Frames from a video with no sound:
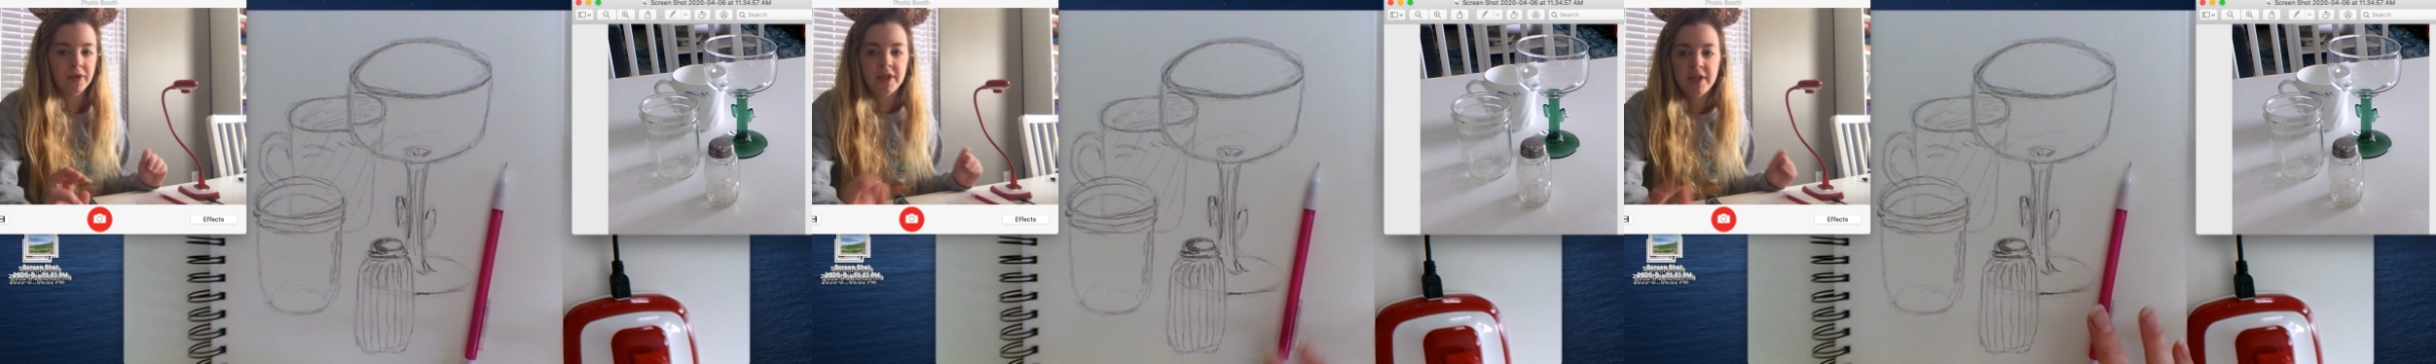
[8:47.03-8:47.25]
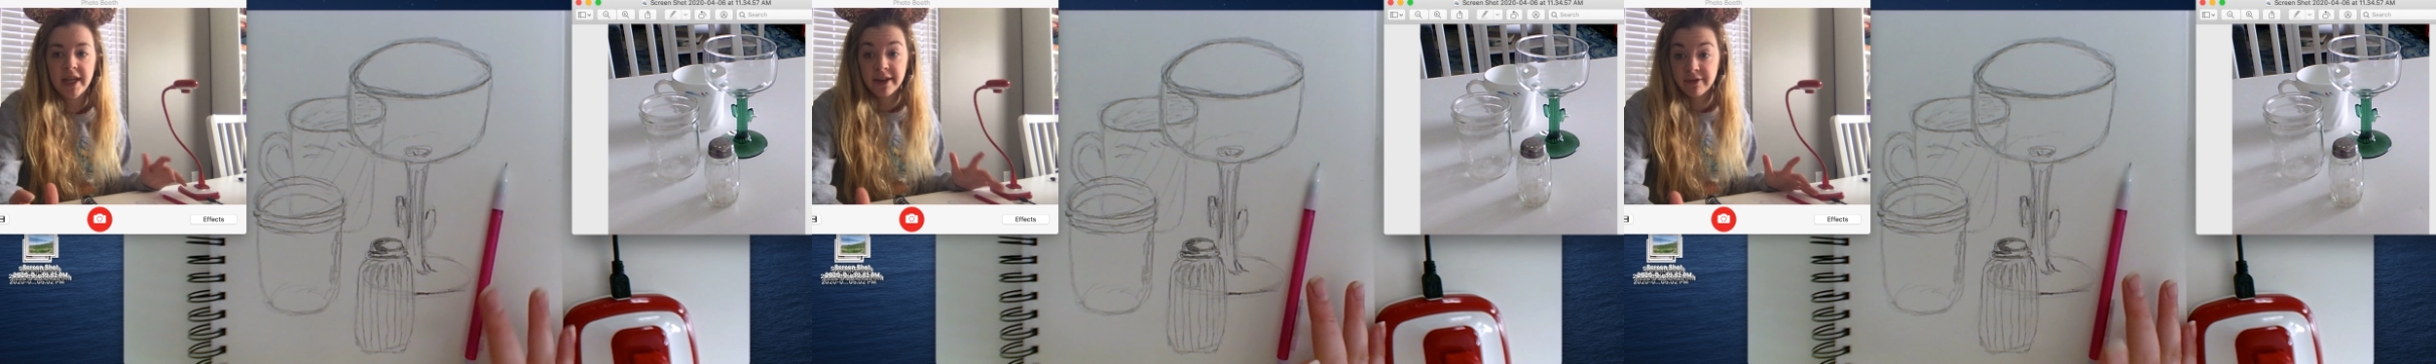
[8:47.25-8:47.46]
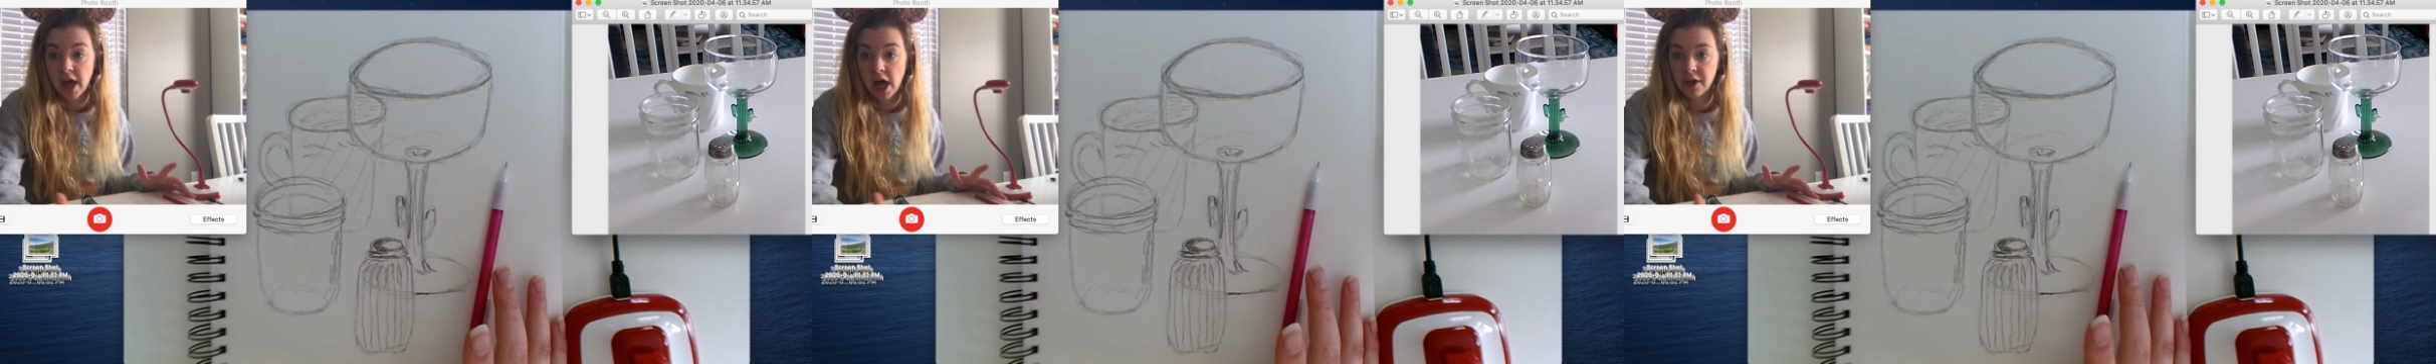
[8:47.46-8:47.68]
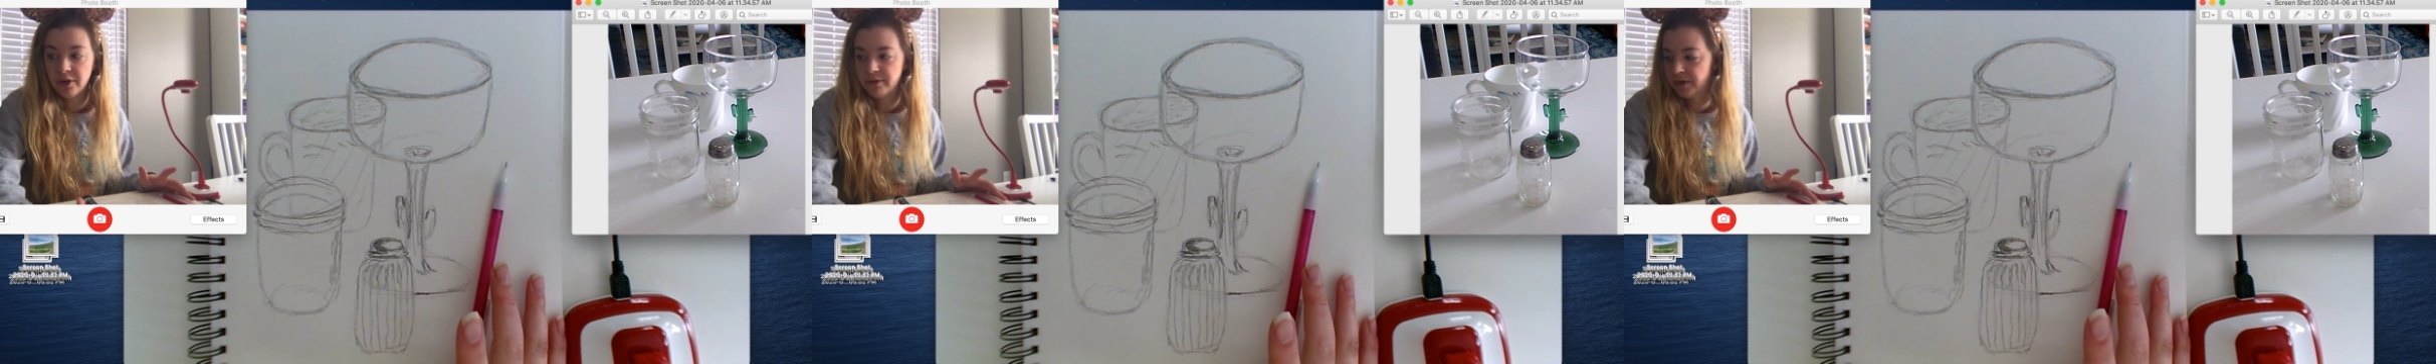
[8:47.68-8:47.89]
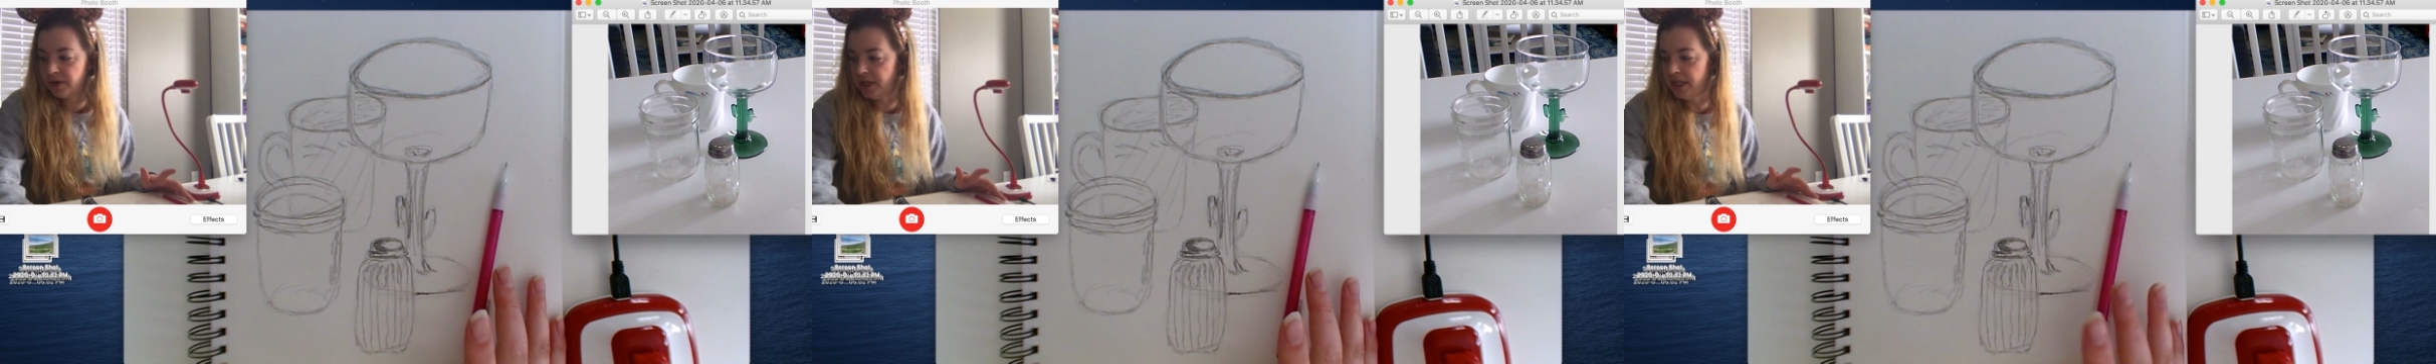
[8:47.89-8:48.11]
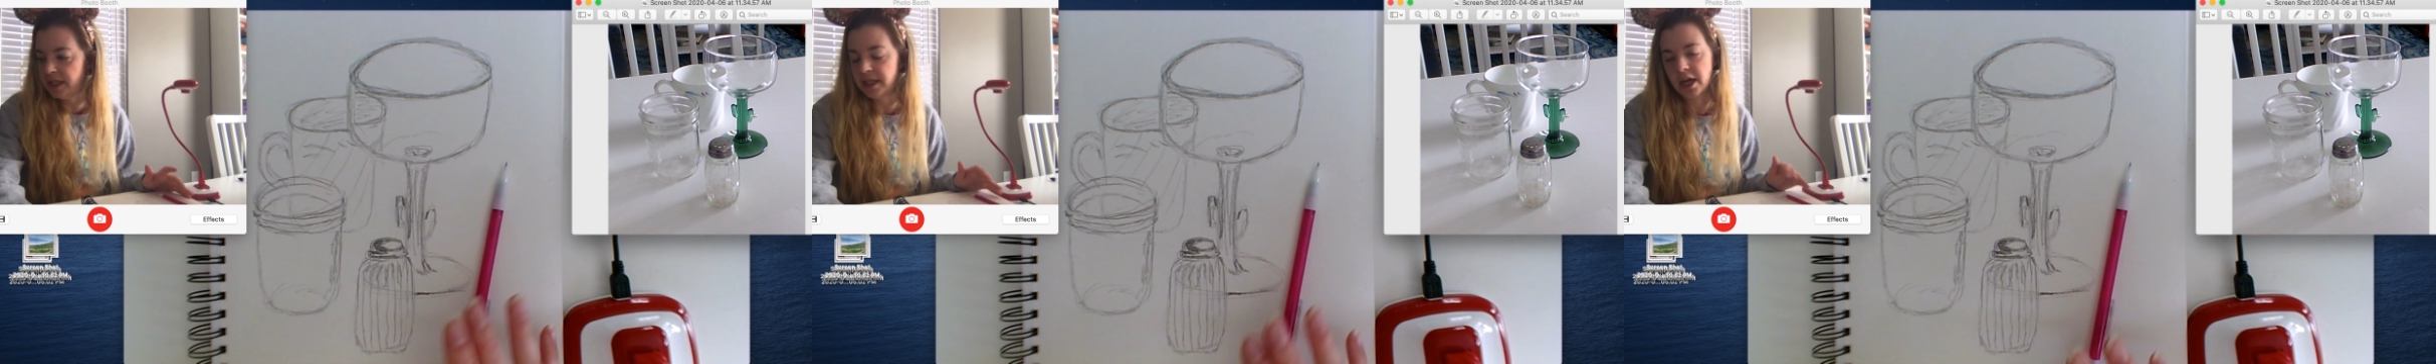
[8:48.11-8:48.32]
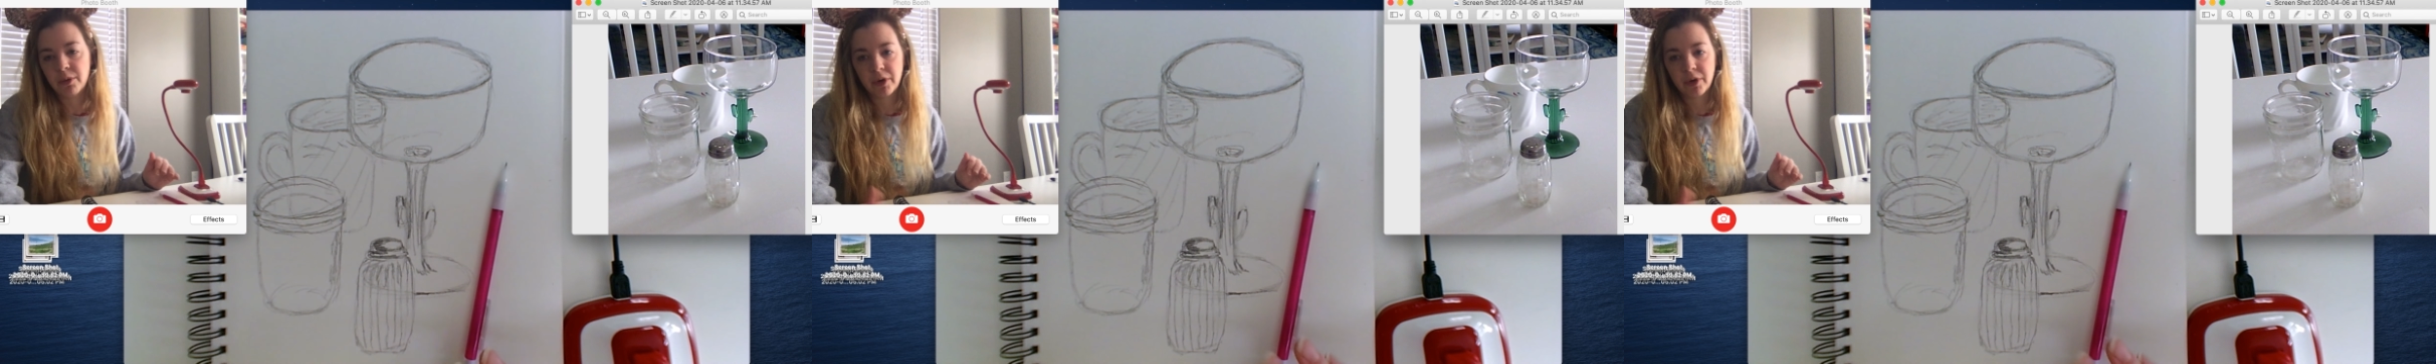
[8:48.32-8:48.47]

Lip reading: seeing value for detail.